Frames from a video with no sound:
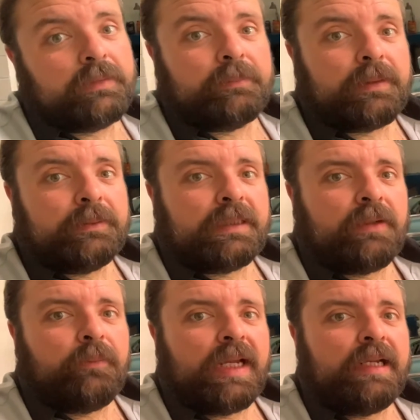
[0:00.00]
I just
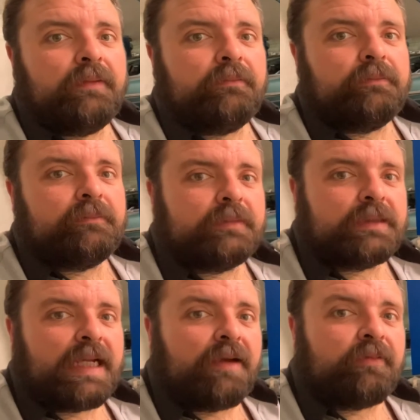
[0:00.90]
gotta wait
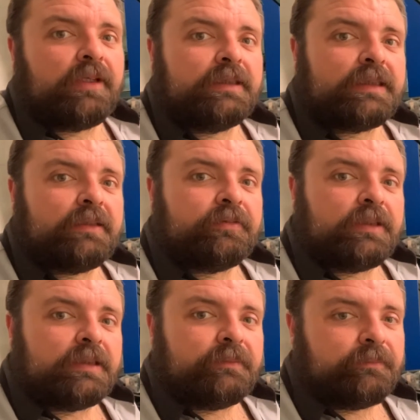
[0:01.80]
to have the good stuff
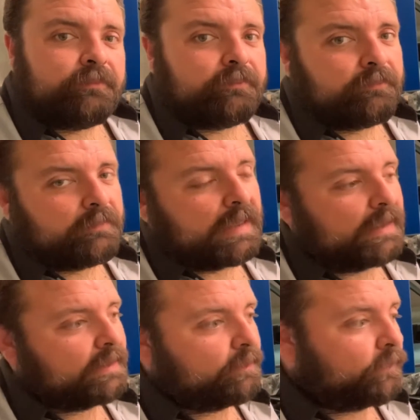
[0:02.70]
done. Take
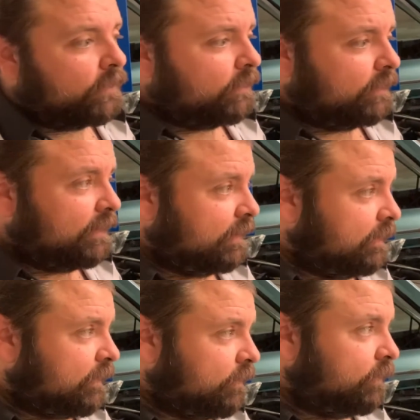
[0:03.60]
it somewhere else, it
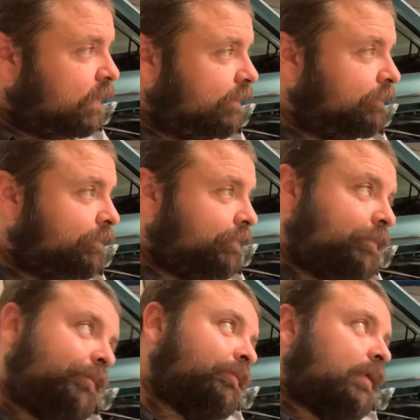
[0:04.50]
gets screwed up,
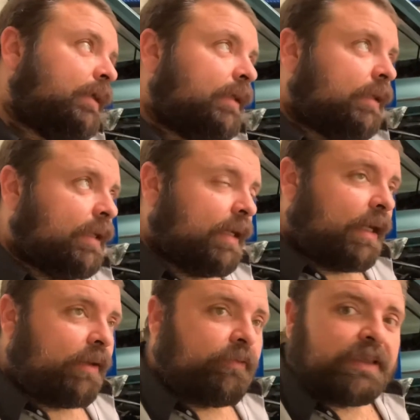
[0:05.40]
and I
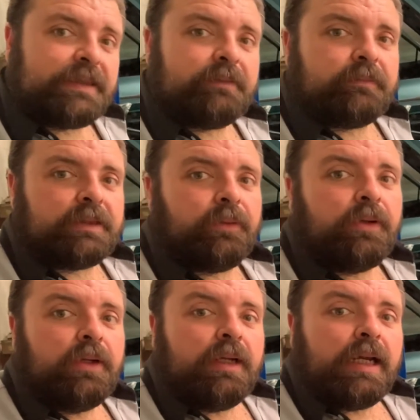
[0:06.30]
gotta fix it. So
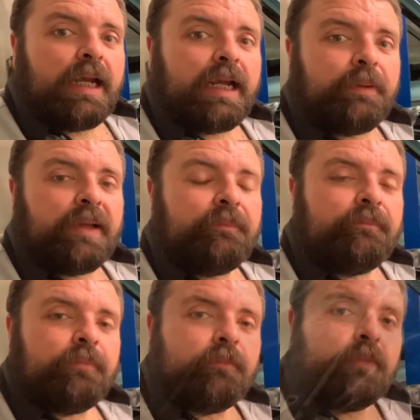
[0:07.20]
anyway,
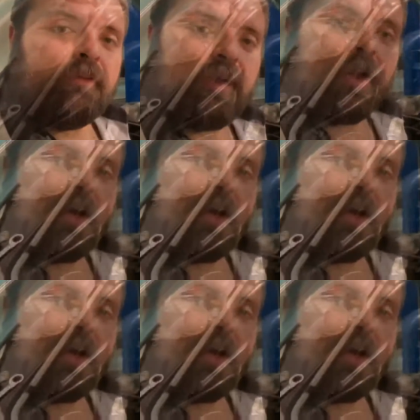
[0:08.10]
moving along.